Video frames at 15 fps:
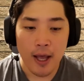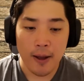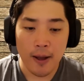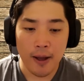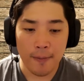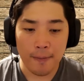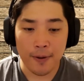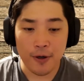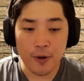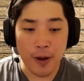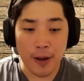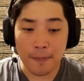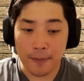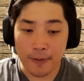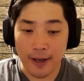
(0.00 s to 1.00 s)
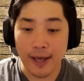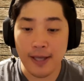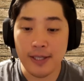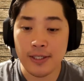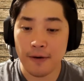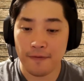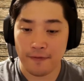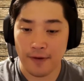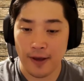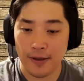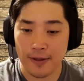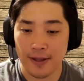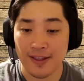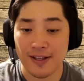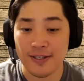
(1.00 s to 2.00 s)
uh, but who had placed their
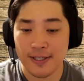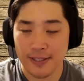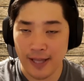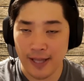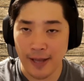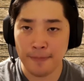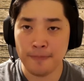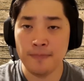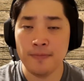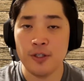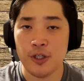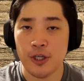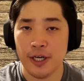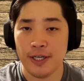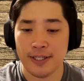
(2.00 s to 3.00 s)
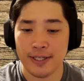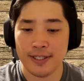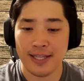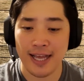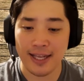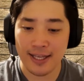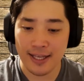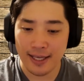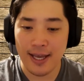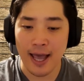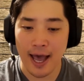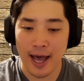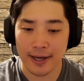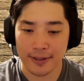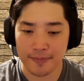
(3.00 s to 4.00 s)
faith in the same Jesus that he
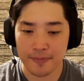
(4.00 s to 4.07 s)
had.